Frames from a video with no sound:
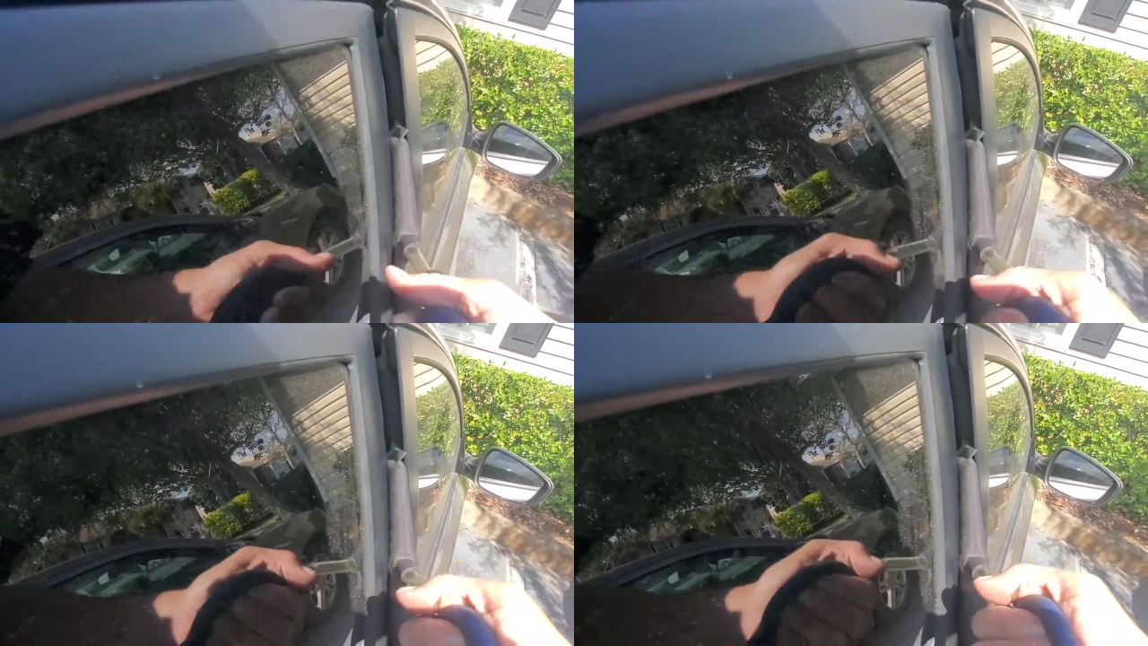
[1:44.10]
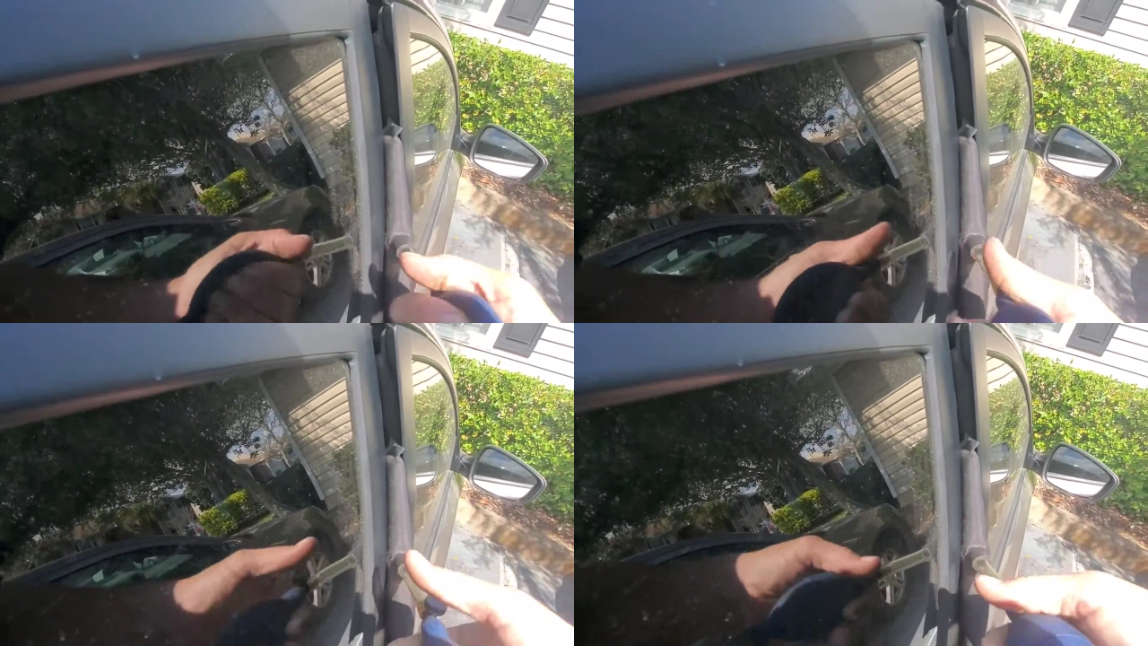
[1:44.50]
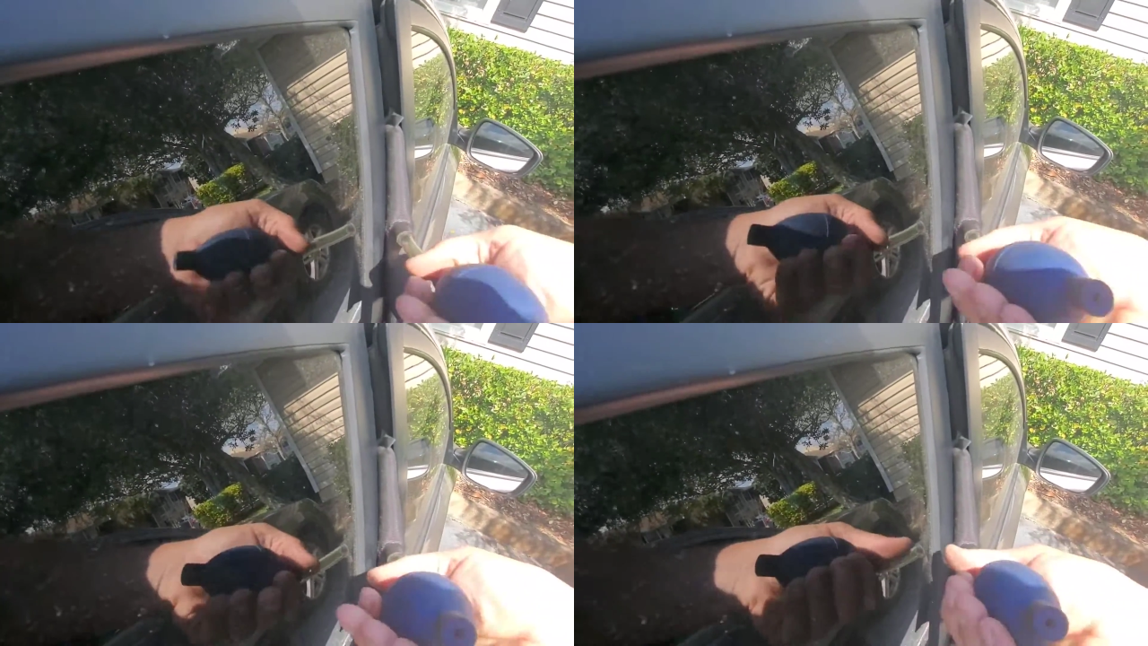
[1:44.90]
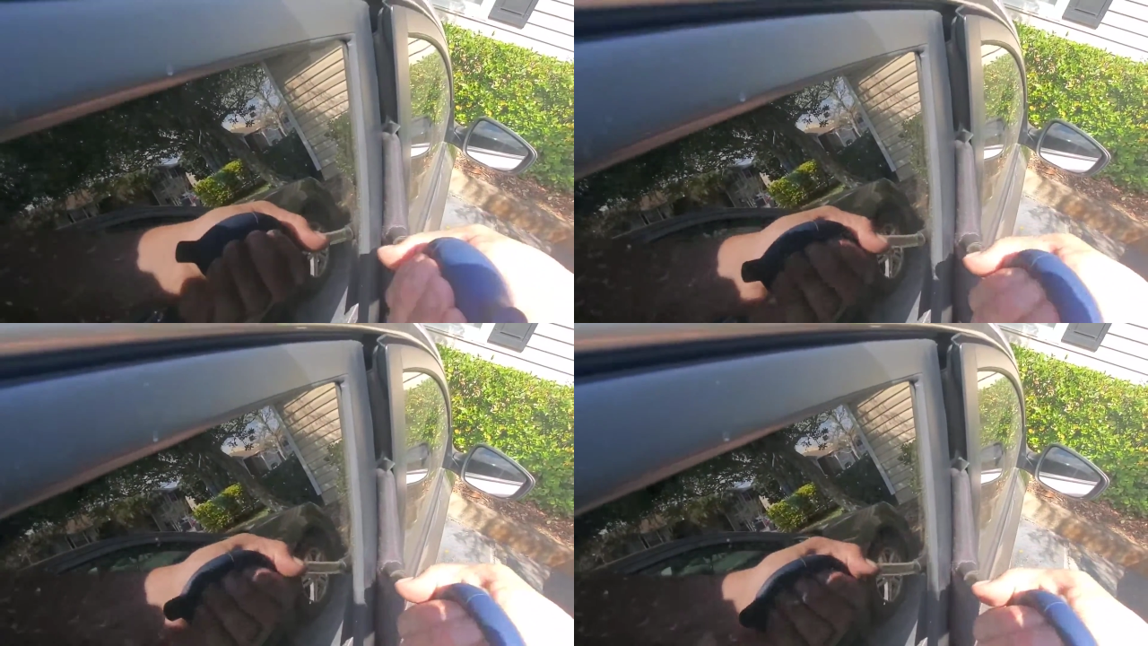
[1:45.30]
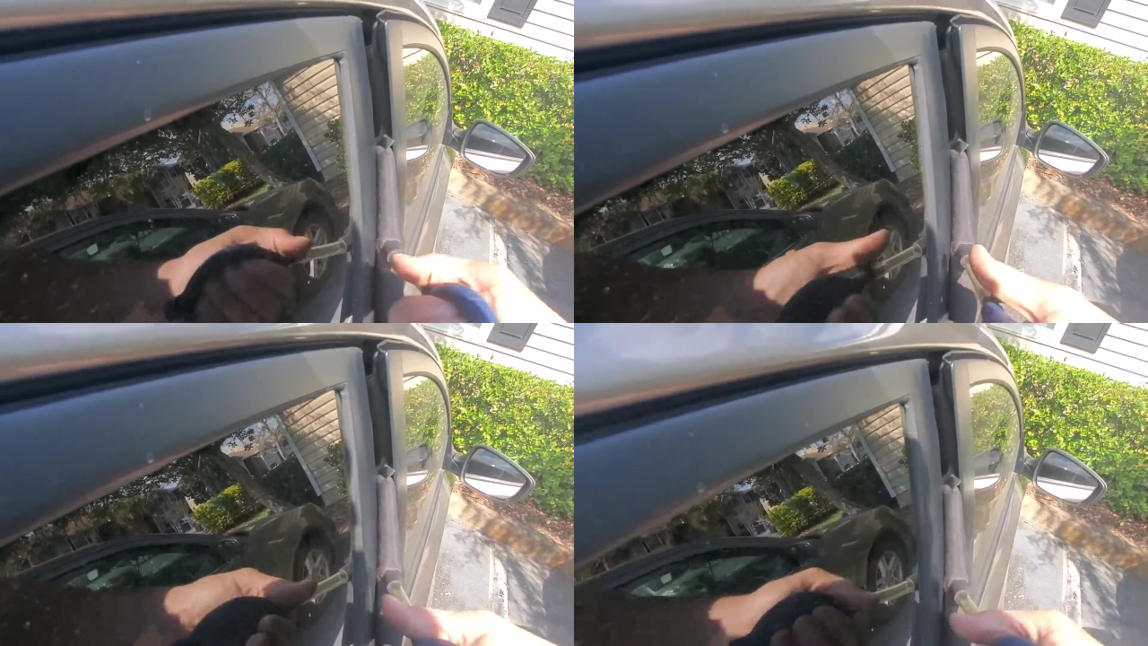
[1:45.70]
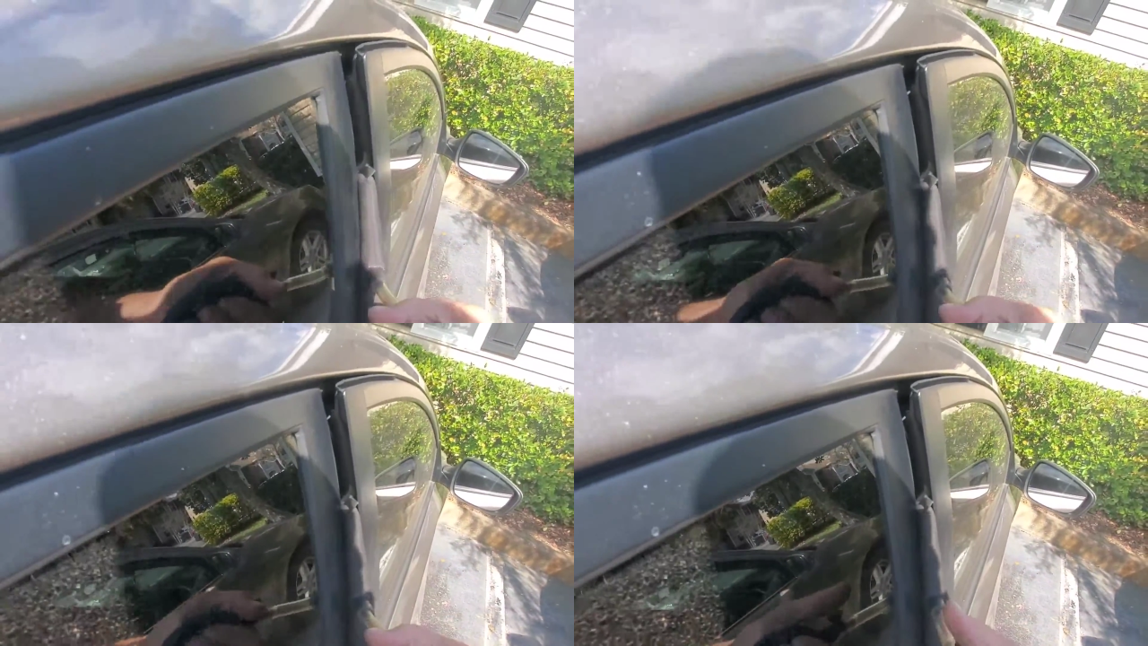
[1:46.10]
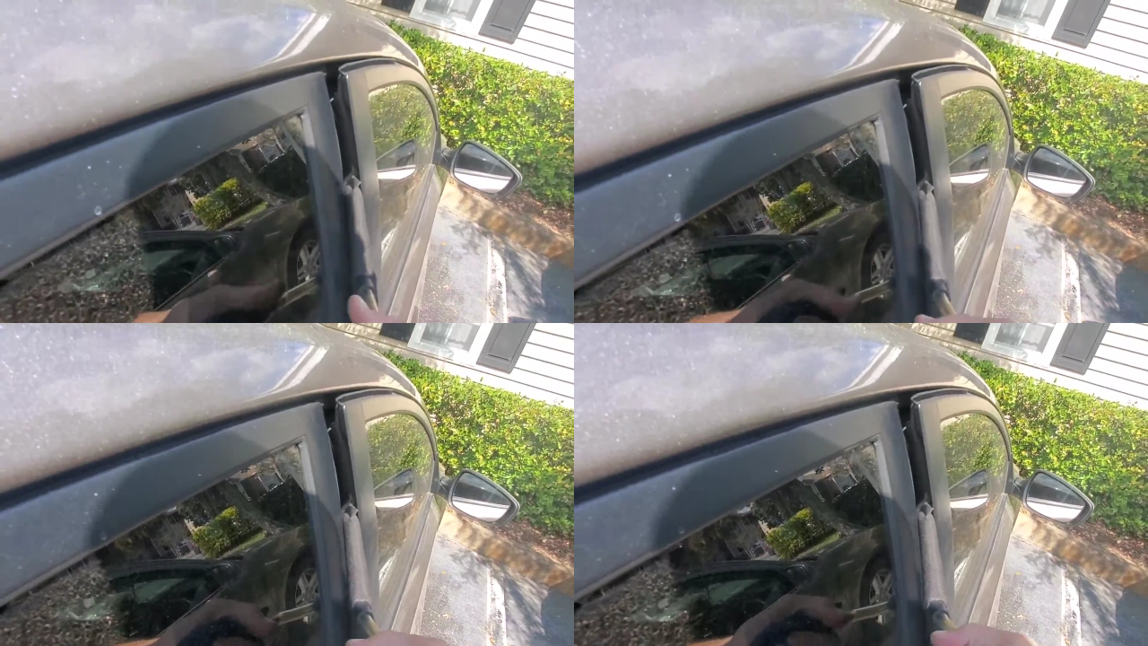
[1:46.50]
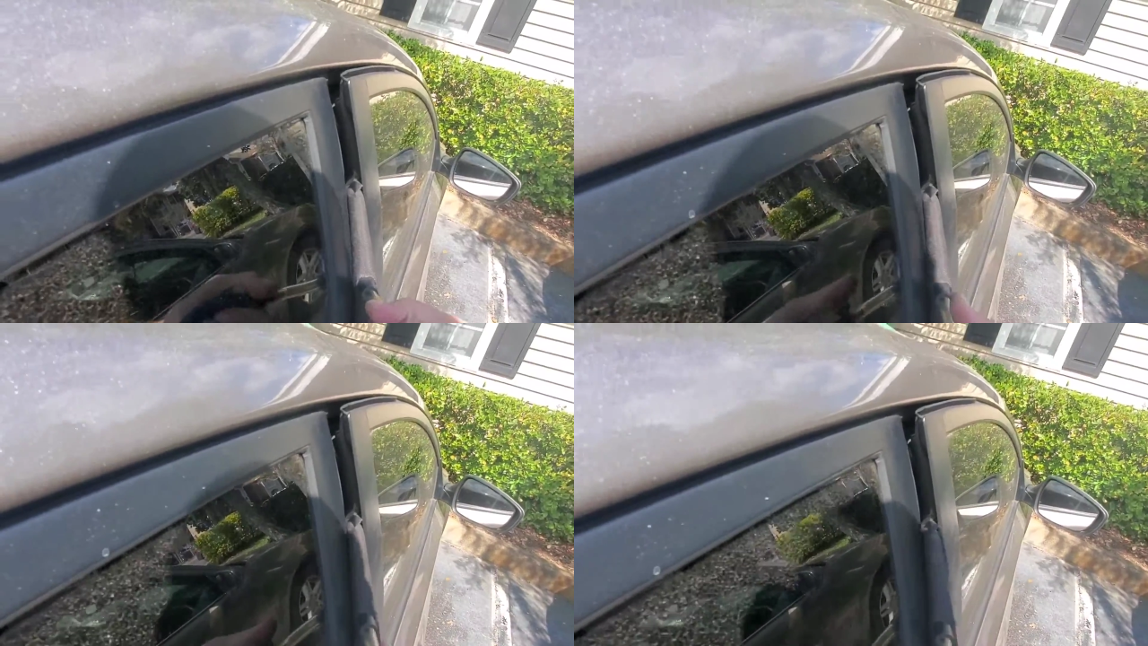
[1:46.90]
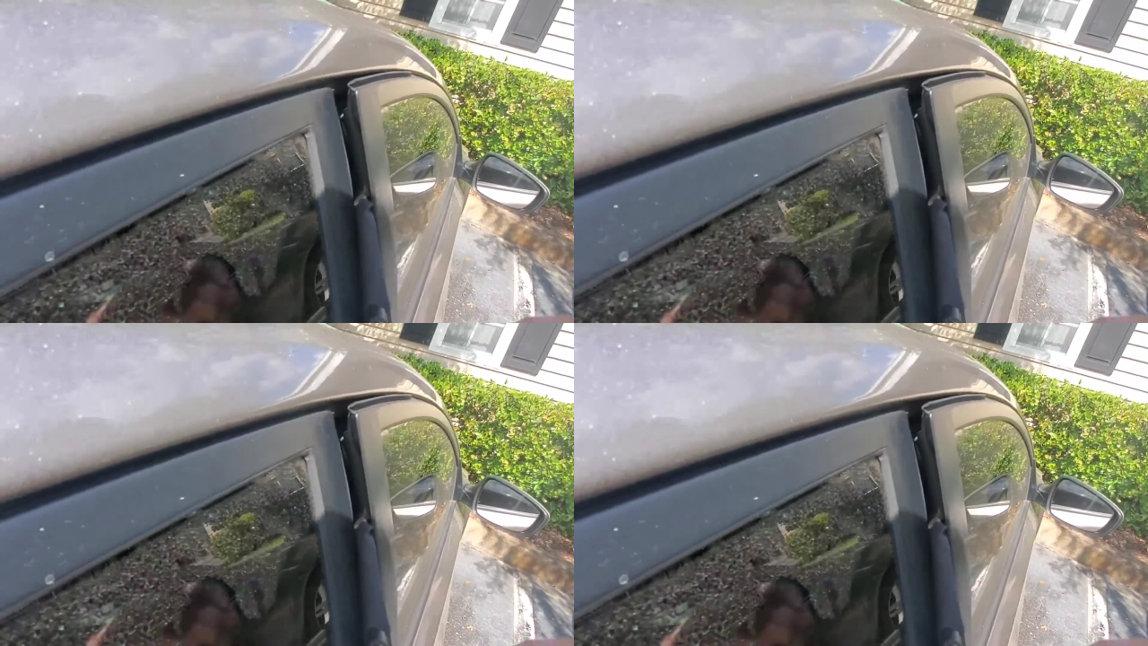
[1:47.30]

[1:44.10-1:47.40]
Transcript: [unreadable: no face in view]